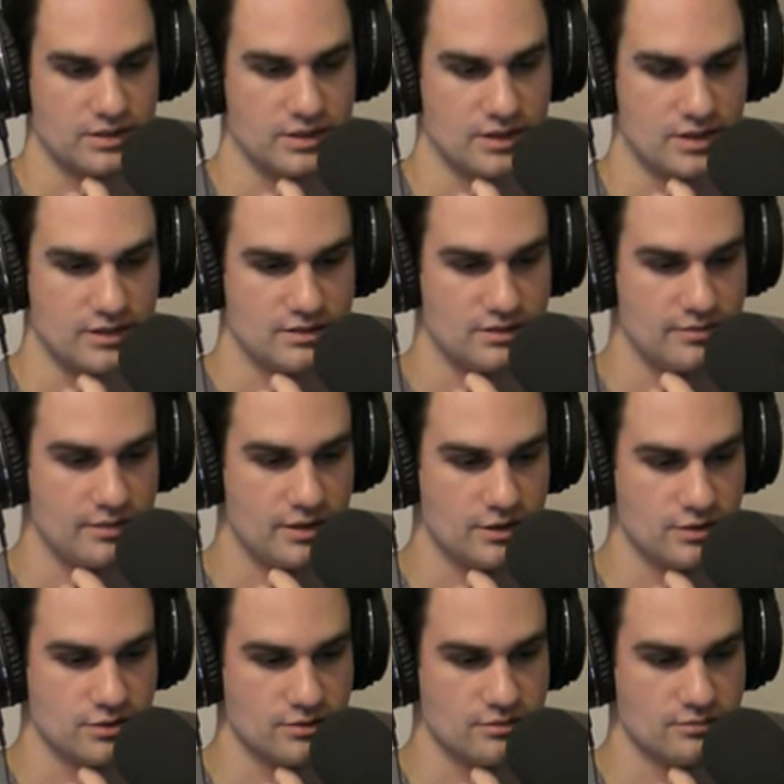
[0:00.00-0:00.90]

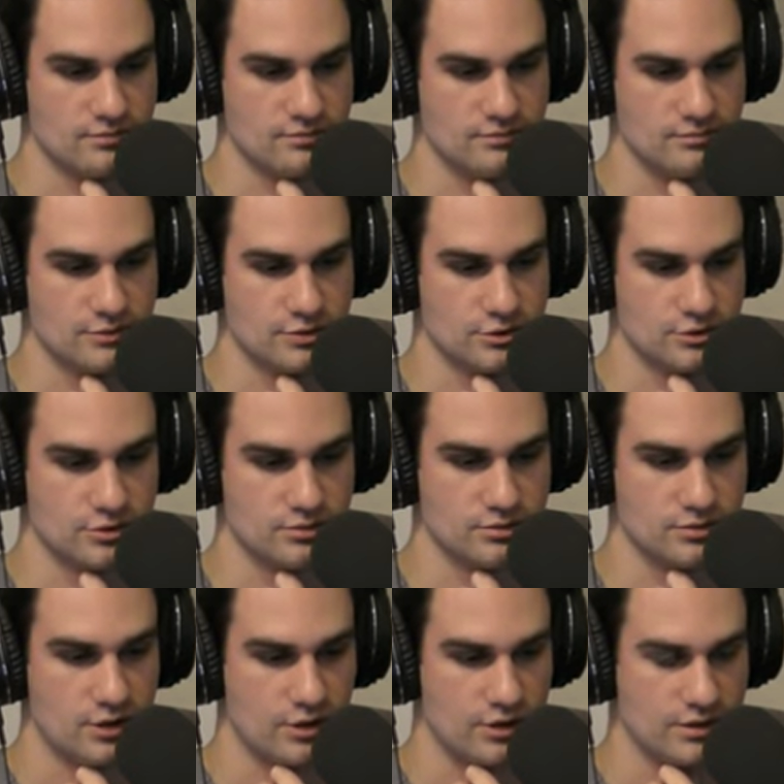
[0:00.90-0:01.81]
constipation,
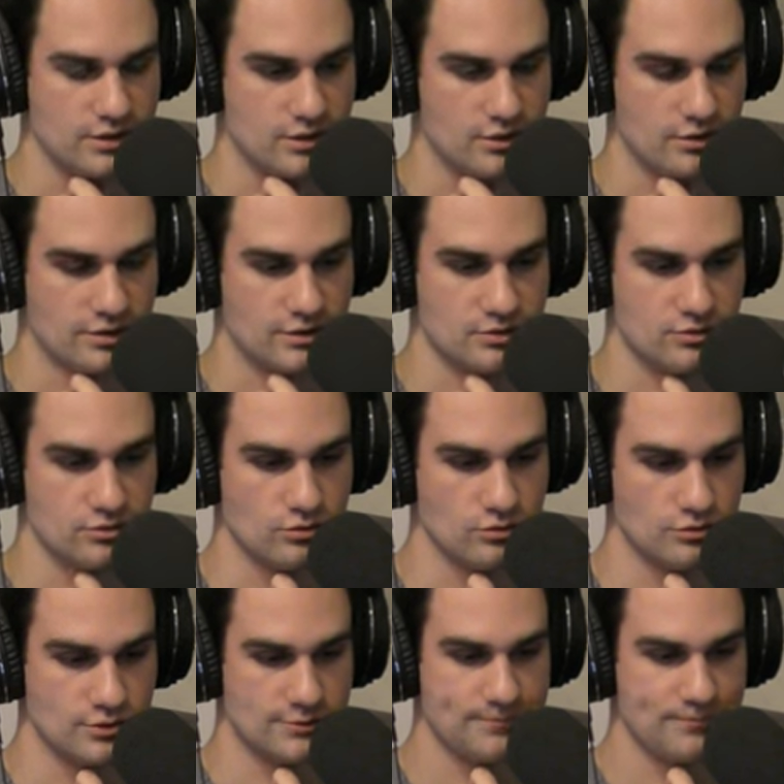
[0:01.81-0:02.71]
dark and tarry
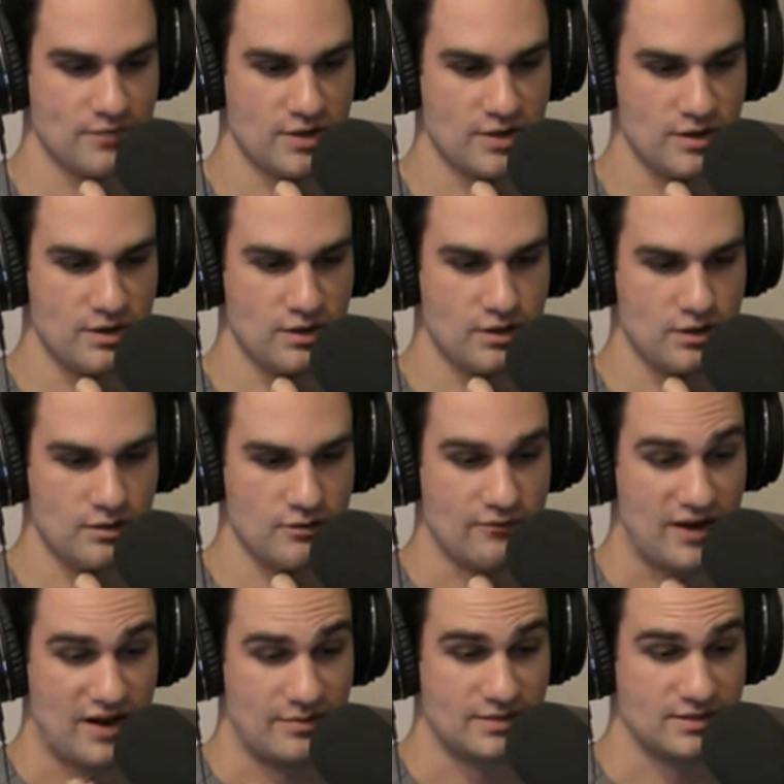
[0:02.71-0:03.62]
stools.
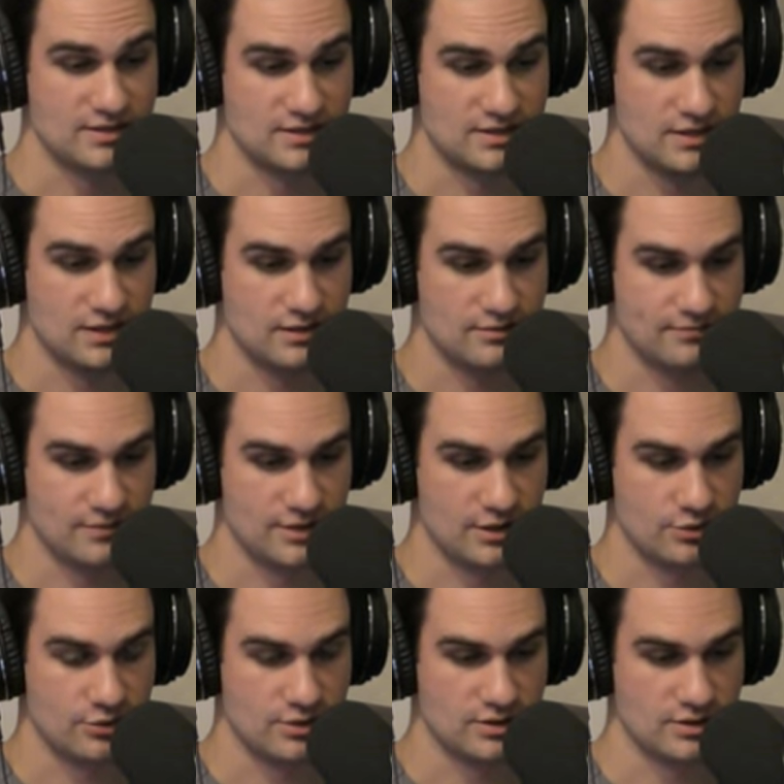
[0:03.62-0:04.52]
Vitamin C
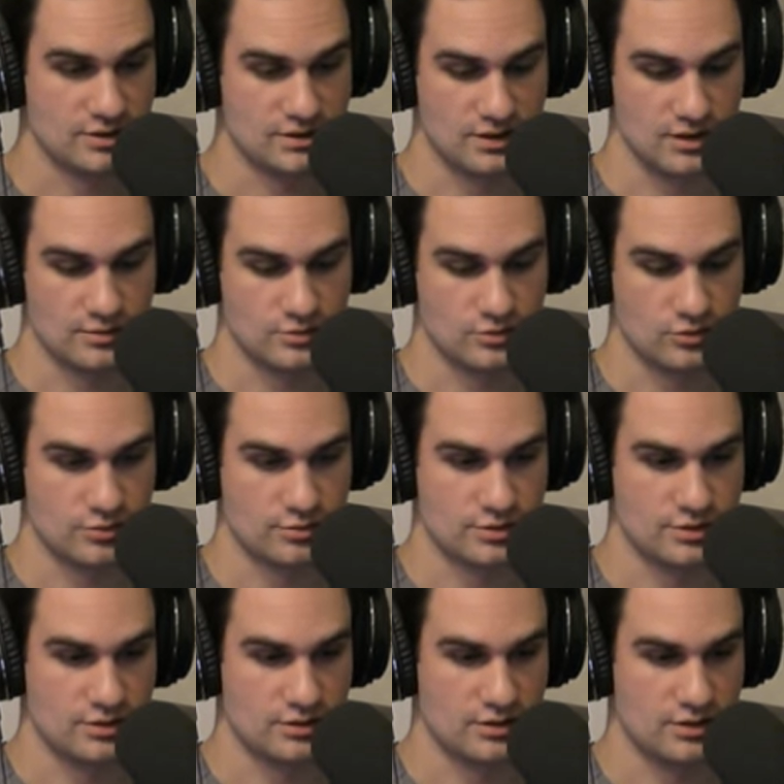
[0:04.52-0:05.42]
increases the
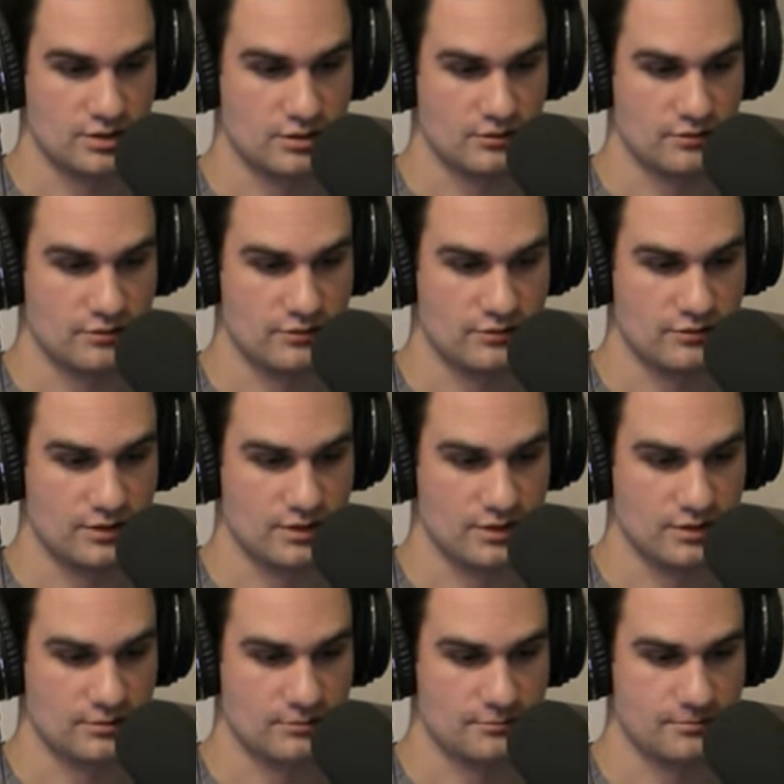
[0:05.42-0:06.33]
absorption of
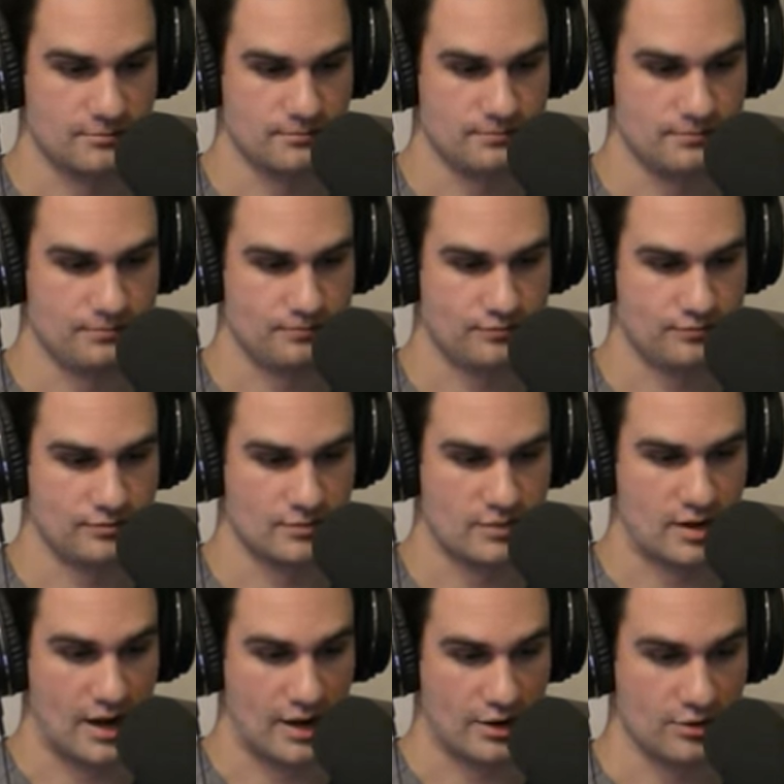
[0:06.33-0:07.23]
um,
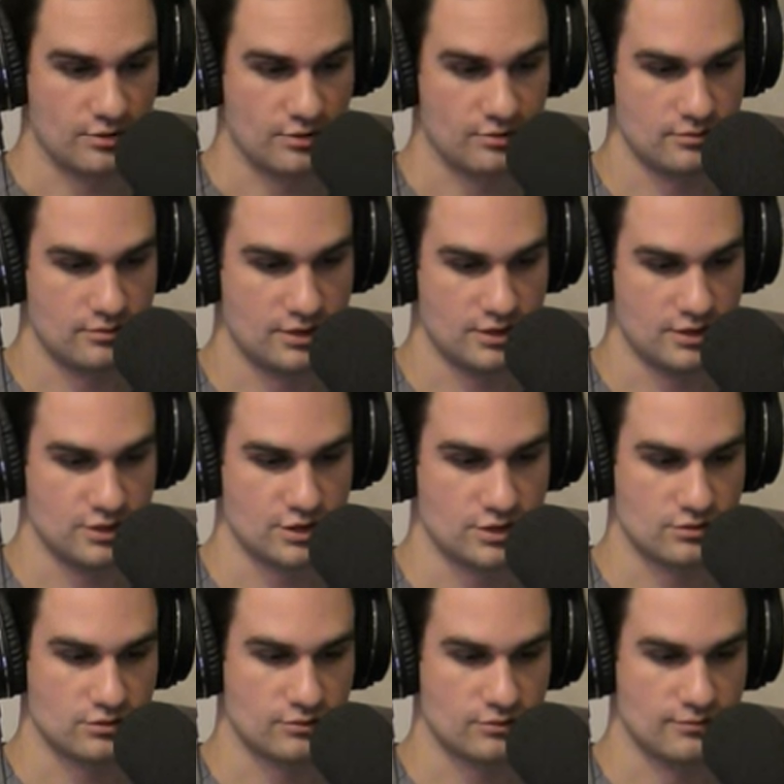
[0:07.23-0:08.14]
iron in
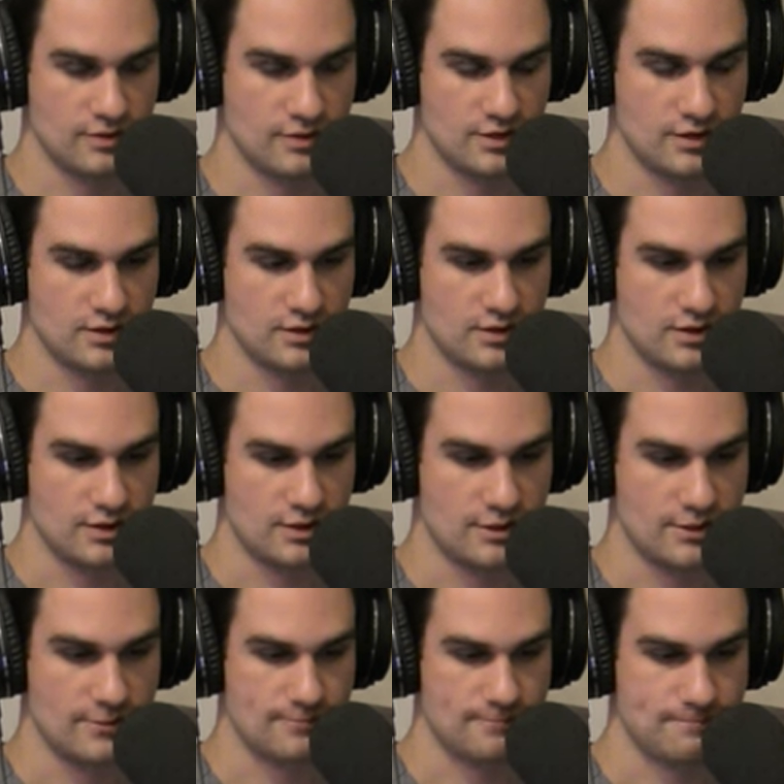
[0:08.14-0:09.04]
general.
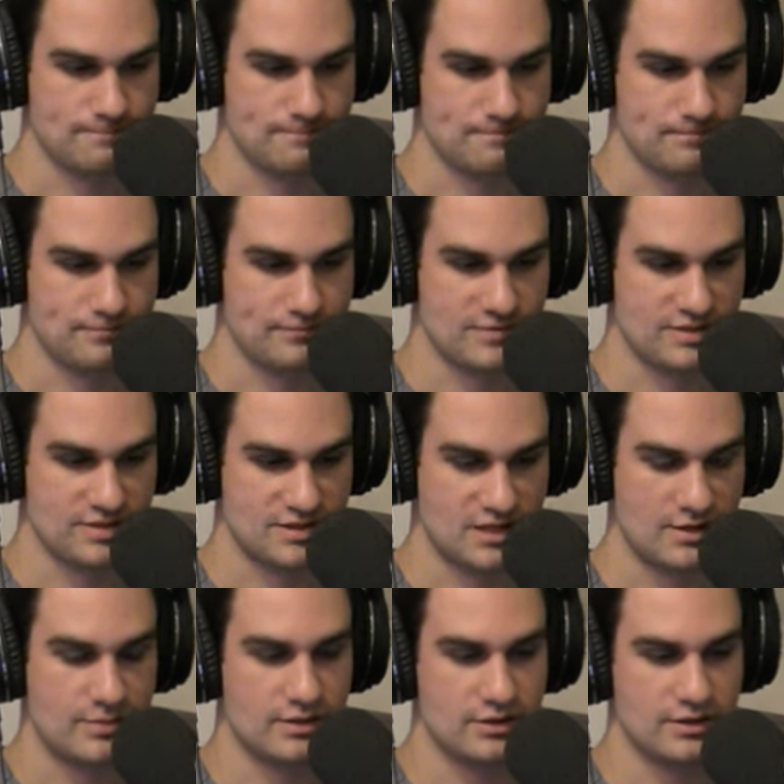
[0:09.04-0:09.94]
Um,
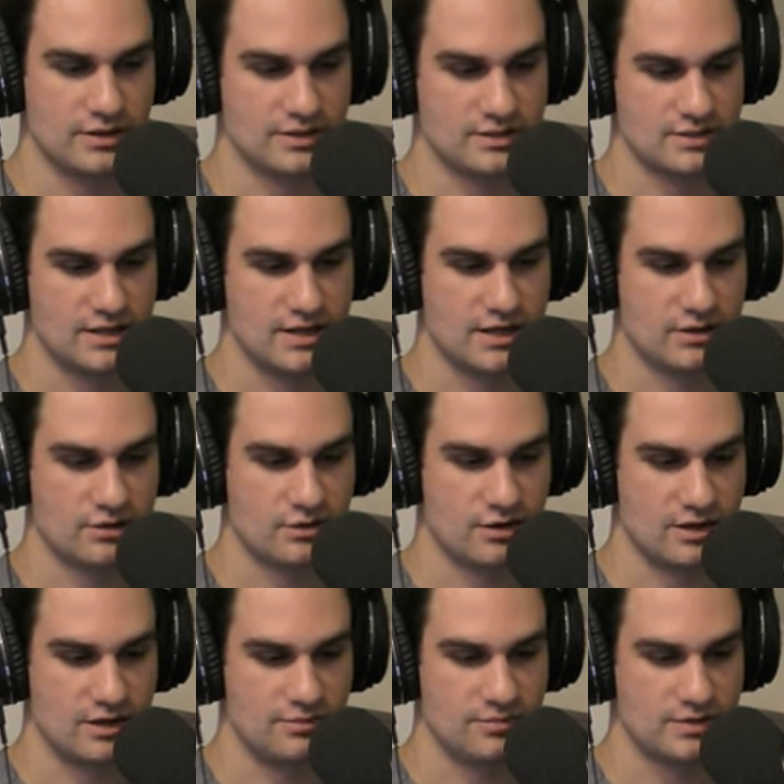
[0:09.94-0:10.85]
typically, it's taken on
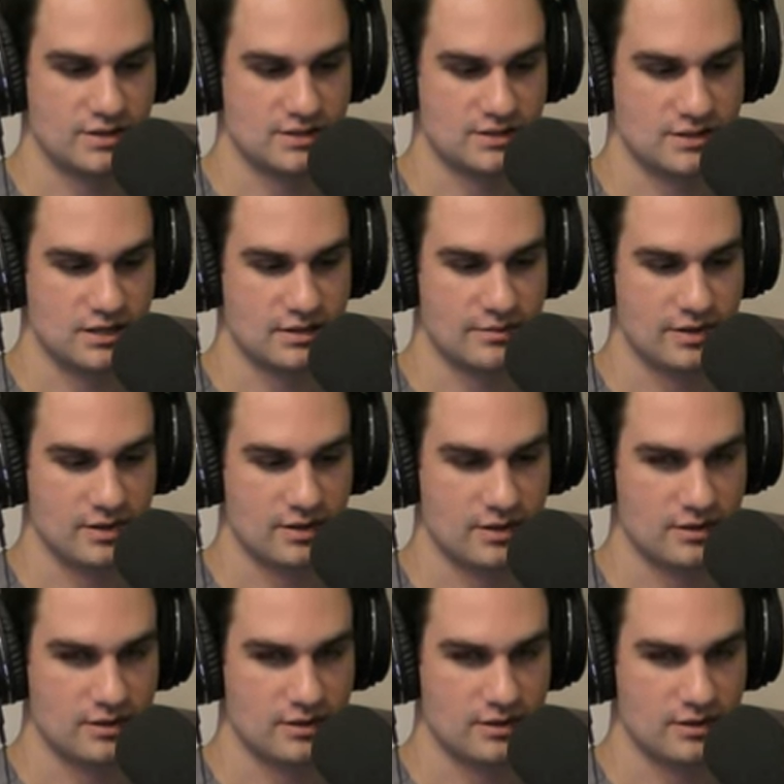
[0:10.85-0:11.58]
an empty stomach,